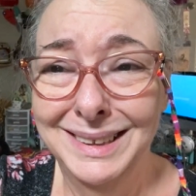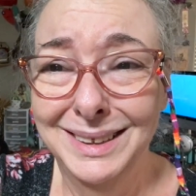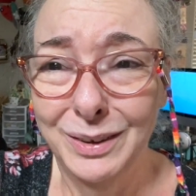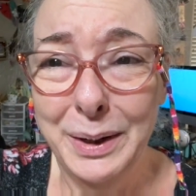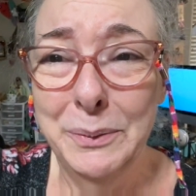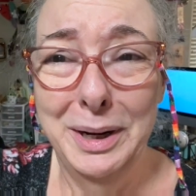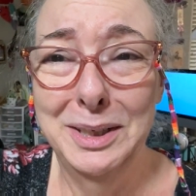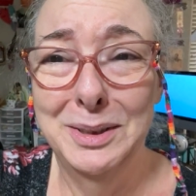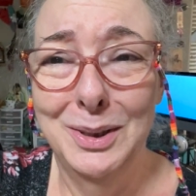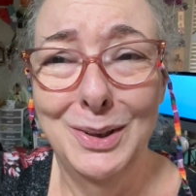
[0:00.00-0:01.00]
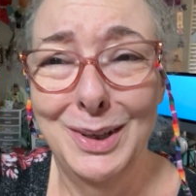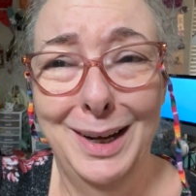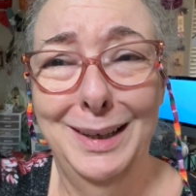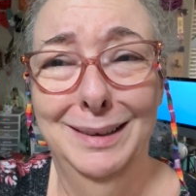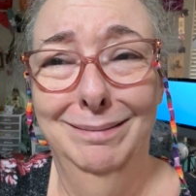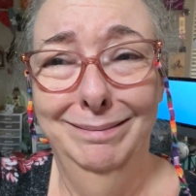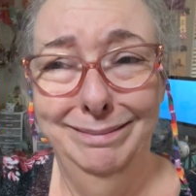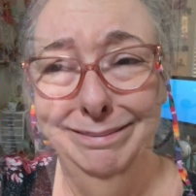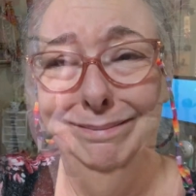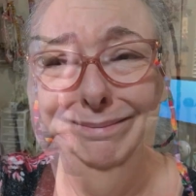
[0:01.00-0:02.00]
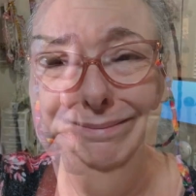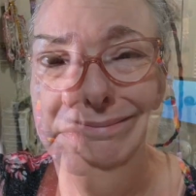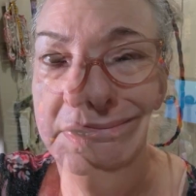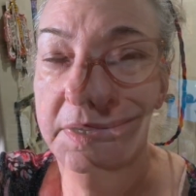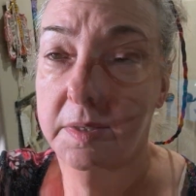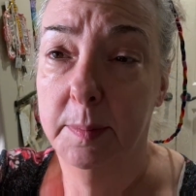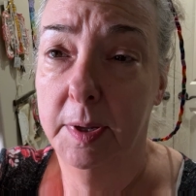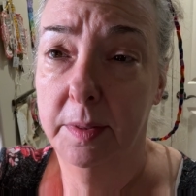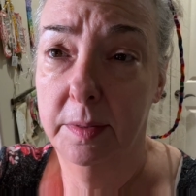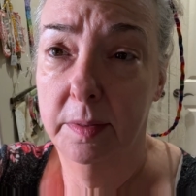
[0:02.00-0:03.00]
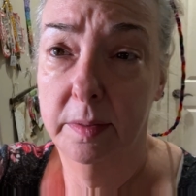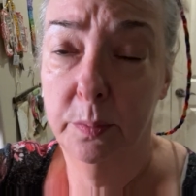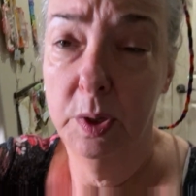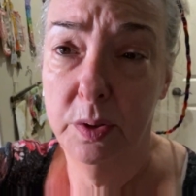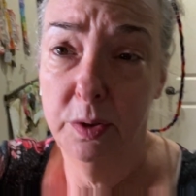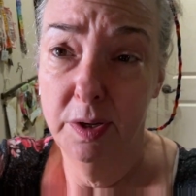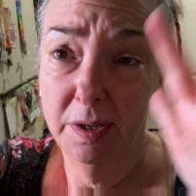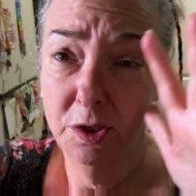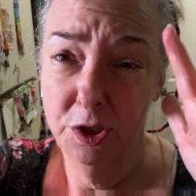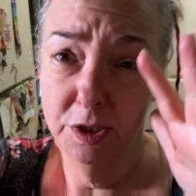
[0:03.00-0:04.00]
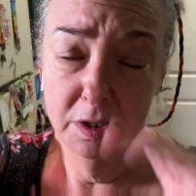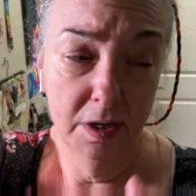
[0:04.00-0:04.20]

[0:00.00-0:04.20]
great way to start the day. Okay, it's about 3.30ish.